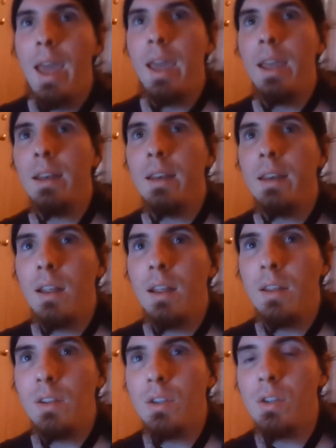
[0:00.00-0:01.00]
And
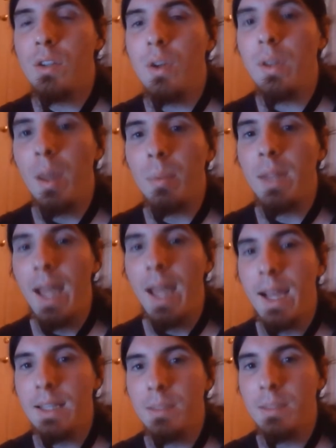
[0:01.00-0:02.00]
did you know that
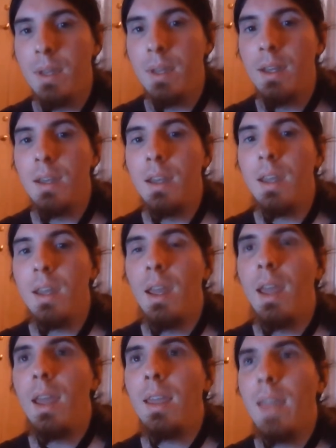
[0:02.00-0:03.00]
plasma
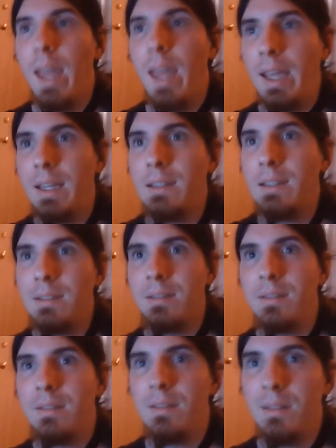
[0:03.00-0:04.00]

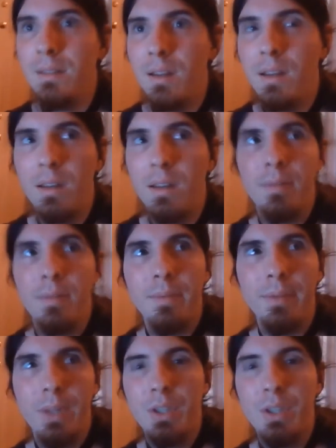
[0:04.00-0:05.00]
can um,
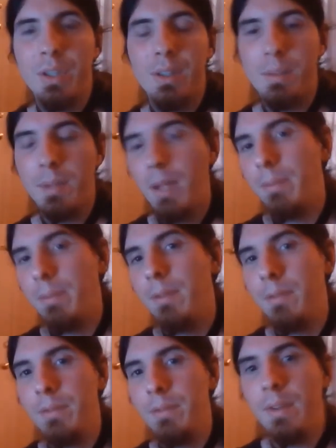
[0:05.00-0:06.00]
friction some type
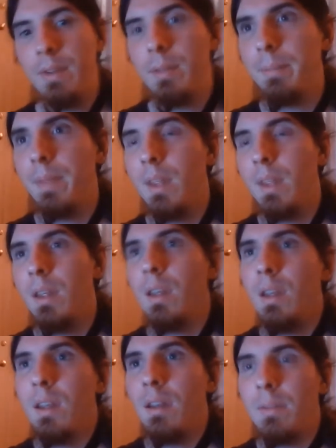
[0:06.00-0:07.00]
of um,
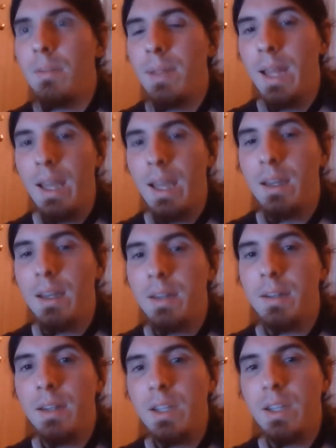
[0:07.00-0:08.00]

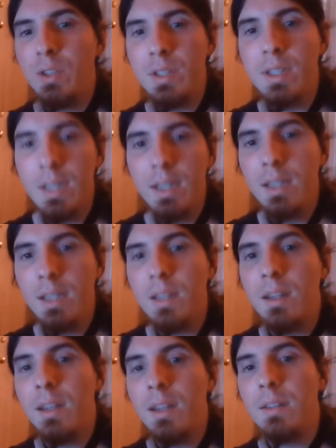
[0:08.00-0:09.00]
uh, electricity,
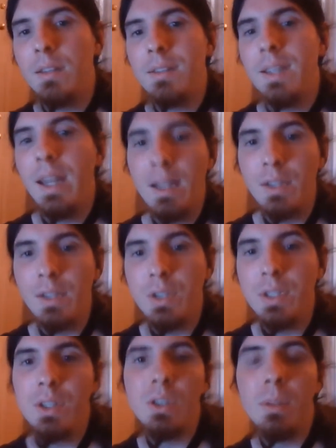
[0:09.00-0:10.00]
uh, static
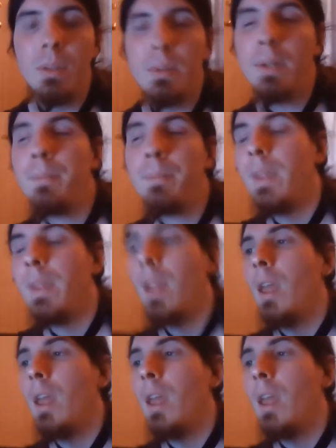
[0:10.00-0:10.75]
electricity or something?